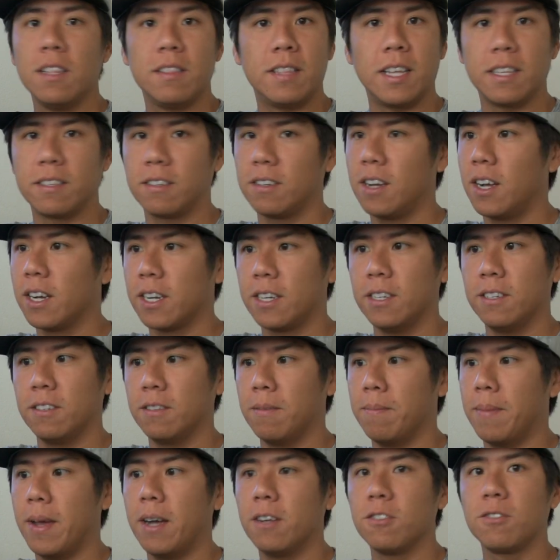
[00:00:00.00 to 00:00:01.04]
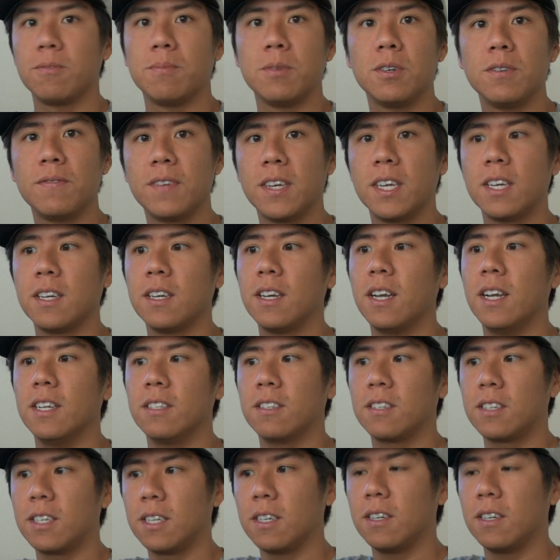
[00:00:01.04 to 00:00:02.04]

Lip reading: That's not because the mount's moving. It's